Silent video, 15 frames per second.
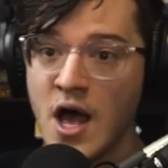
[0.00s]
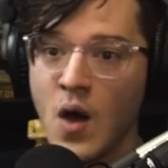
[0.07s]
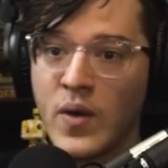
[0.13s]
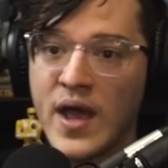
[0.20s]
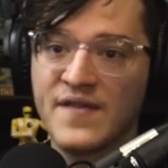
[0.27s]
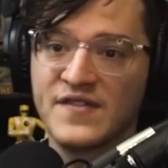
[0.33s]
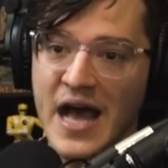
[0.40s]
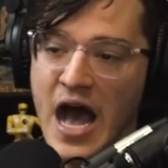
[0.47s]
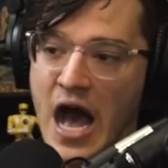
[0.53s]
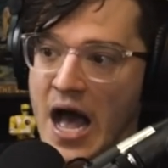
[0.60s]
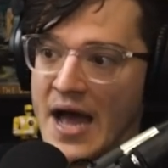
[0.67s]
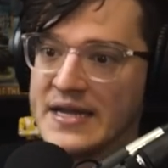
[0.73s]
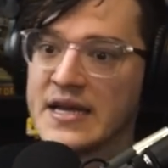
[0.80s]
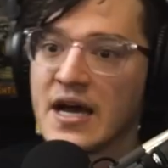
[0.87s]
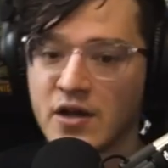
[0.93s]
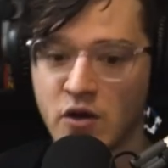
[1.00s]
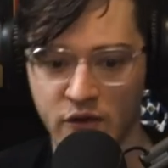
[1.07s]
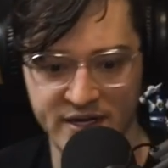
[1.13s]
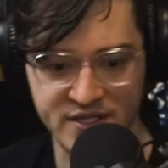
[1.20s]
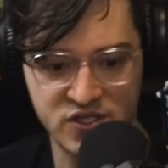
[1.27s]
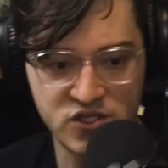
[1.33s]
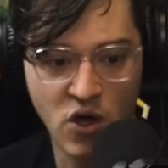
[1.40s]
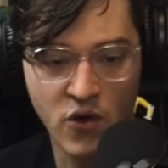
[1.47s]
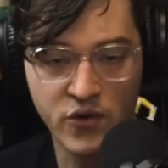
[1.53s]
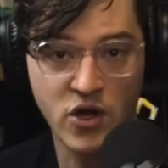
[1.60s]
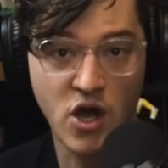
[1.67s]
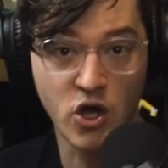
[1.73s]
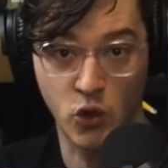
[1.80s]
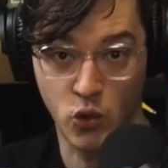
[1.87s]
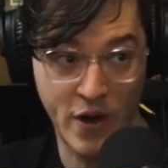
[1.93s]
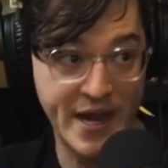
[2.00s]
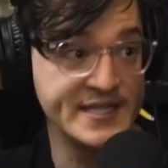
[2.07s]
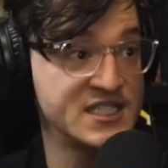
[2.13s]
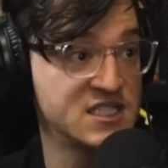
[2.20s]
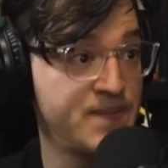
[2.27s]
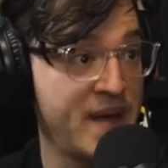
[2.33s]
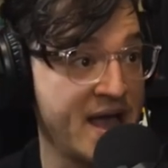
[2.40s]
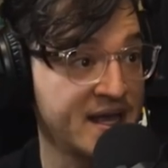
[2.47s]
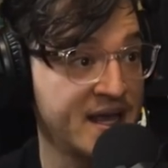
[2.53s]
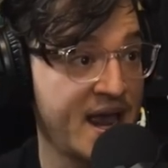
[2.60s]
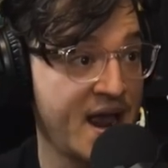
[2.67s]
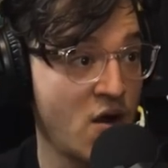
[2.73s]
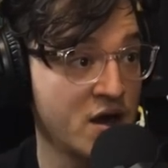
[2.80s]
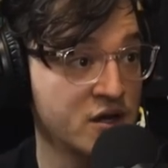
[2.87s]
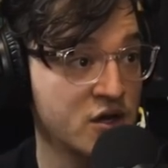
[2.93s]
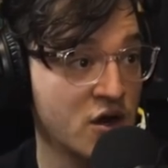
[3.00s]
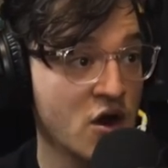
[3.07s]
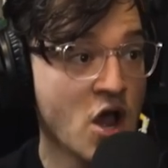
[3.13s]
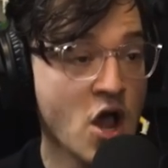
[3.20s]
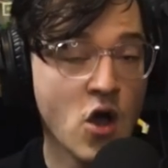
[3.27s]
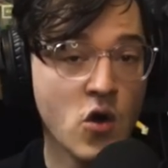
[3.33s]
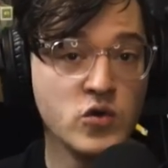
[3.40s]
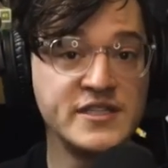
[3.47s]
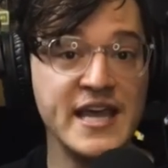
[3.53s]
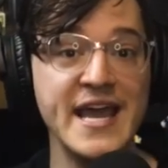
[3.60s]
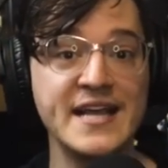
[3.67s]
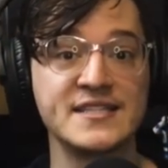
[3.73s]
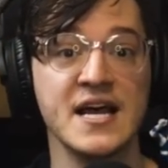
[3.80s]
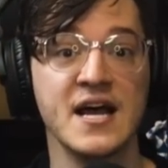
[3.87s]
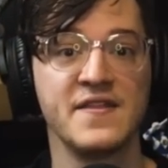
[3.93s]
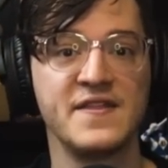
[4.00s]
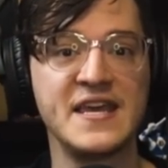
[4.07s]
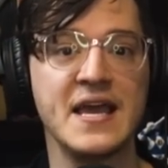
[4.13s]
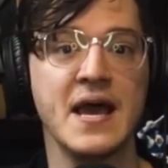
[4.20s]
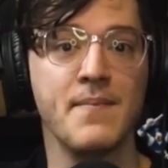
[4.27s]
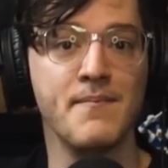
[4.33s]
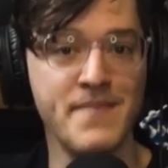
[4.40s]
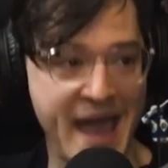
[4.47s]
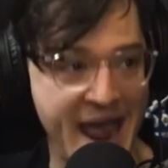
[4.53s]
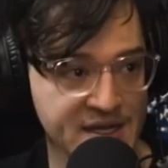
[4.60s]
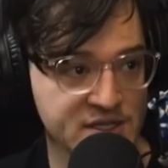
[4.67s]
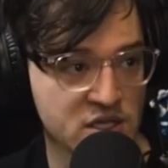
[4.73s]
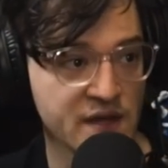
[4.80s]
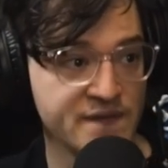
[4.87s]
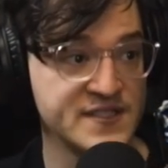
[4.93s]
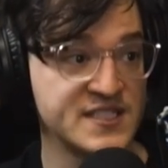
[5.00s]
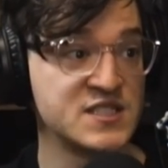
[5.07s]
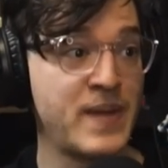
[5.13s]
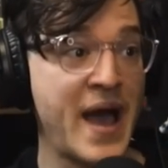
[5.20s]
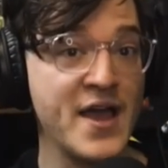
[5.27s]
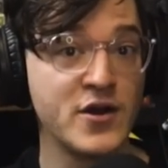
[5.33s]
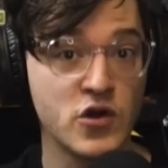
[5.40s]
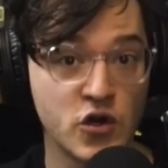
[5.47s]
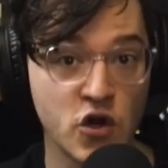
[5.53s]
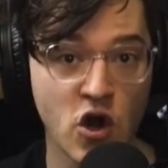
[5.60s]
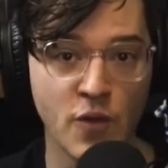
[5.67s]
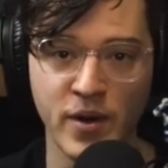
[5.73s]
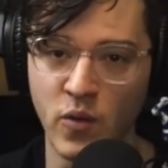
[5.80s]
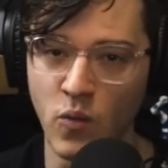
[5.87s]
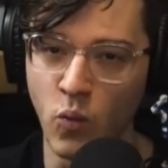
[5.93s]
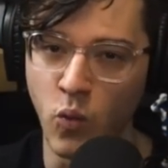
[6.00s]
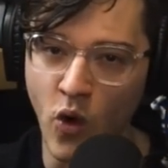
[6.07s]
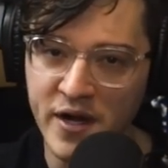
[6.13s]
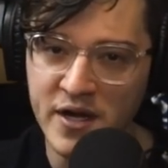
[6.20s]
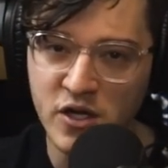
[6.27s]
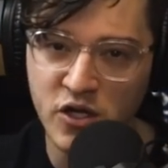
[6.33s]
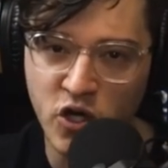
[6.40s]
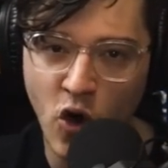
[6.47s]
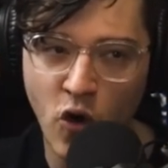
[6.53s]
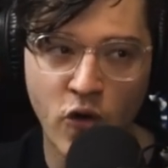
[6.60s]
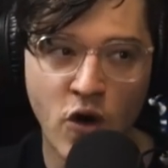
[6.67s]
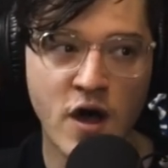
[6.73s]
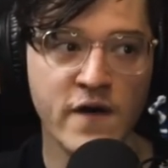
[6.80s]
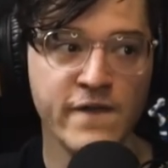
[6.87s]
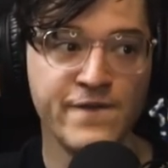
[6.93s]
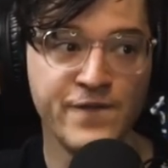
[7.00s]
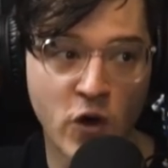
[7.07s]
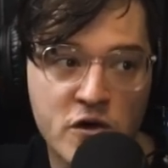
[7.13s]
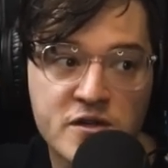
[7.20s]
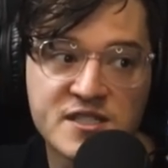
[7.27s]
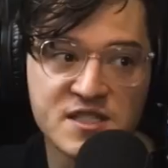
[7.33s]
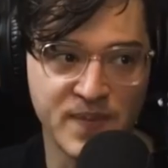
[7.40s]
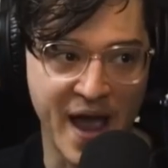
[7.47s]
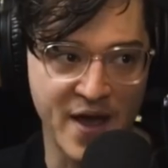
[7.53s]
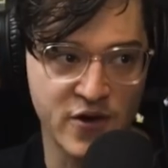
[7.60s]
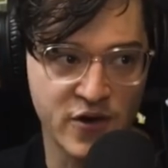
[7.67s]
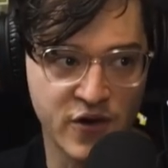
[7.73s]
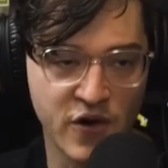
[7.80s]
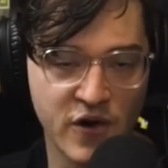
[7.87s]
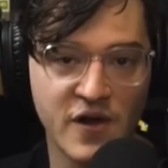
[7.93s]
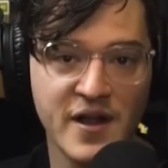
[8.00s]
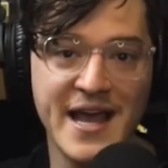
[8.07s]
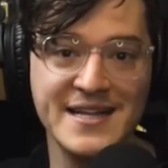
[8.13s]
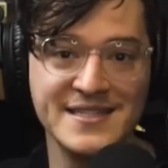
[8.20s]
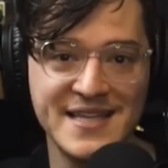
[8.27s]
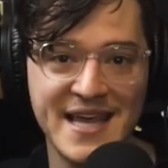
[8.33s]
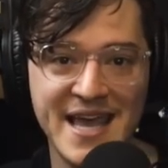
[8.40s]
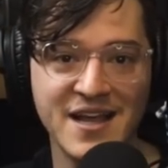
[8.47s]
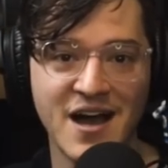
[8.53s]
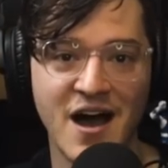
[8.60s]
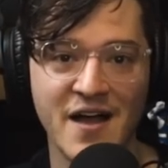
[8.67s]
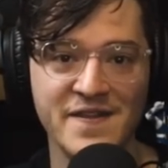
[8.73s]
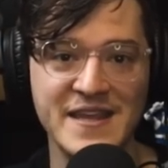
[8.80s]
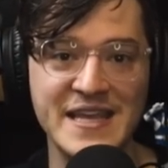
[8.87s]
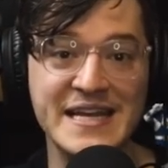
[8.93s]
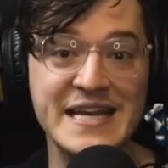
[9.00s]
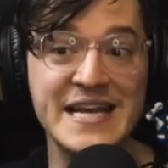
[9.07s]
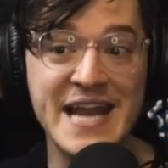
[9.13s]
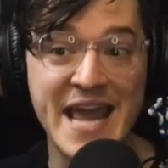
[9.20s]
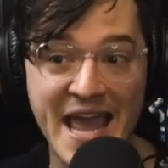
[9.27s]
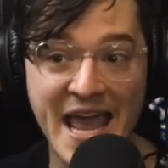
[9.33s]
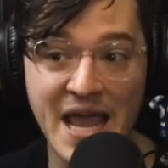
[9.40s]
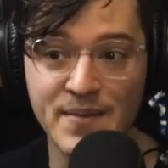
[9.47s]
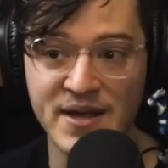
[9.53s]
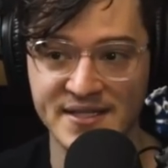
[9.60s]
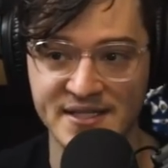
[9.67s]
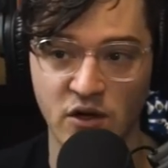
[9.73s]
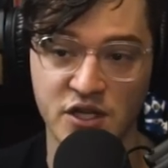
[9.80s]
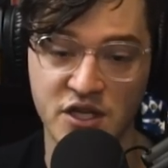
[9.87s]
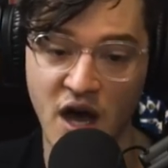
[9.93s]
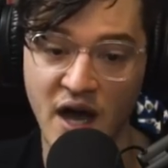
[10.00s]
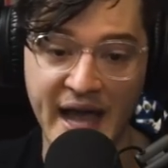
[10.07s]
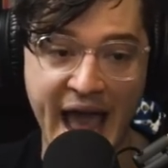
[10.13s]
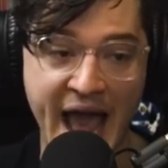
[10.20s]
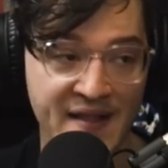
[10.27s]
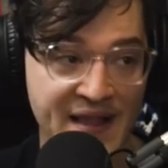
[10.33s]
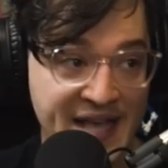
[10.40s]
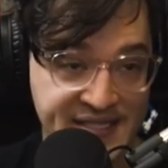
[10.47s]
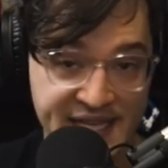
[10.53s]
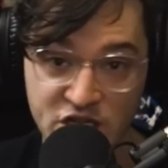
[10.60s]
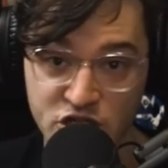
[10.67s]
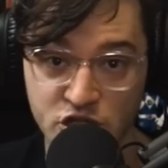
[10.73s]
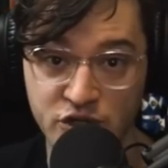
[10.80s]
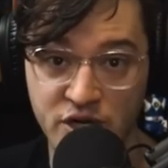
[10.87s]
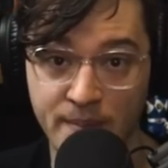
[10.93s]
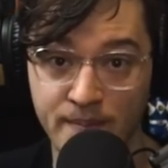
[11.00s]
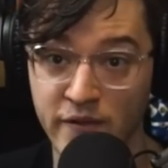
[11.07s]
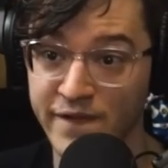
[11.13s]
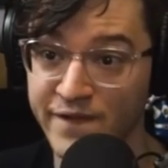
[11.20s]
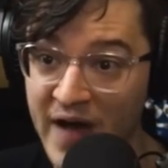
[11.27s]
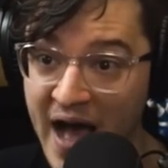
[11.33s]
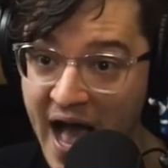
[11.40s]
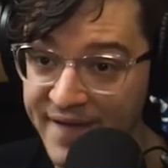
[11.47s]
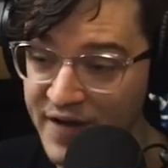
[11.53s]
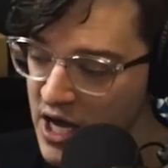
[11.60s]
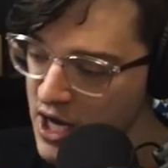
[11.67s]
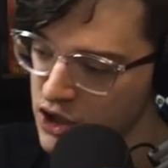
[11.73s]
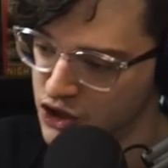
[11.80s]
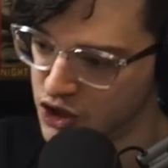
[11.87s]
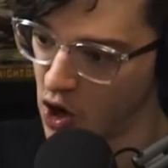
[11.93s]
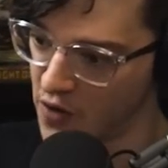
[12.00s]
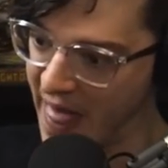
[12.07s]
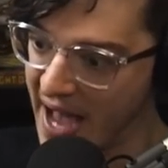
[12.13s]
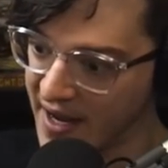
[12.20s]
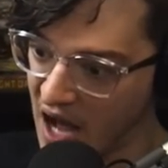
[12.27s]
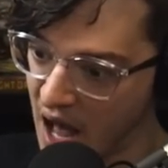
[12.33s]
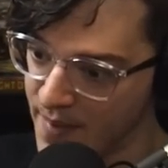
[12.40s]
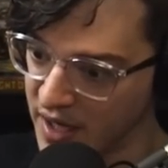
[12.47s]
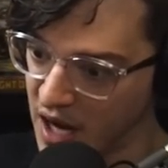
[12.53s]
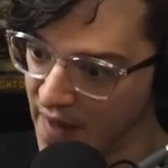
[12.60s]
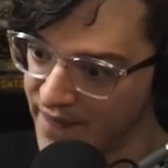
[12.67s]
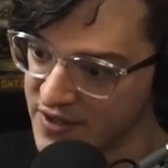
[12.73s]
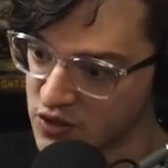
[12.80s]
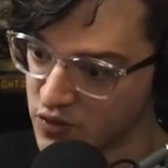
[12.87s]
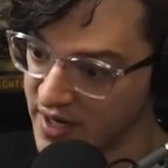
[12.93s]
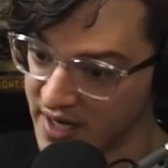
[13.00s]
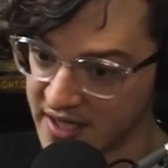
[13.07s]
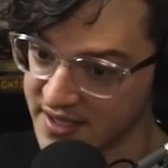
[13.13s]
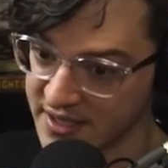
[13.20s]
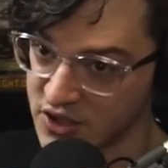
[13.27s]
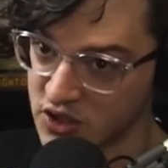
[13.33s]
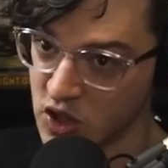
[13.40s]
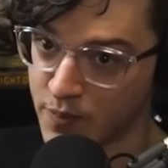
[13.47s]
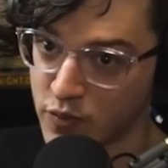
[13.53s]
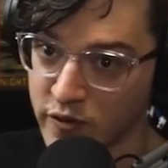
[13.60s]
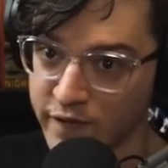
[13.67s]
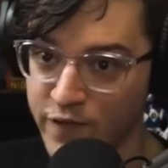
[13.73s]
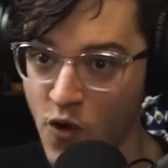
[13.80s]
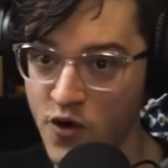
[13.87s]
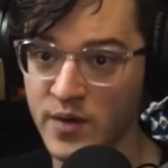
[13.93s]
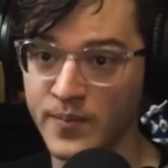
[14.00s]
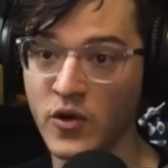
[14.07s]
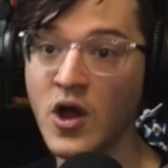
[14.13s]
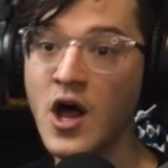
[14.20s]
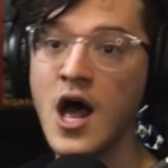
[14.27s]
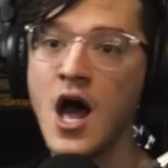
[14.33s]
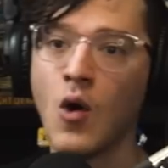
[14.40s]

We have Anya Corazon, great spec character who takes the mantle of Spider-Girl but wouldn't go full Spider-Girl and take on the name until Young Allies issue number 5. Show that comic on the screen because it's super affordable.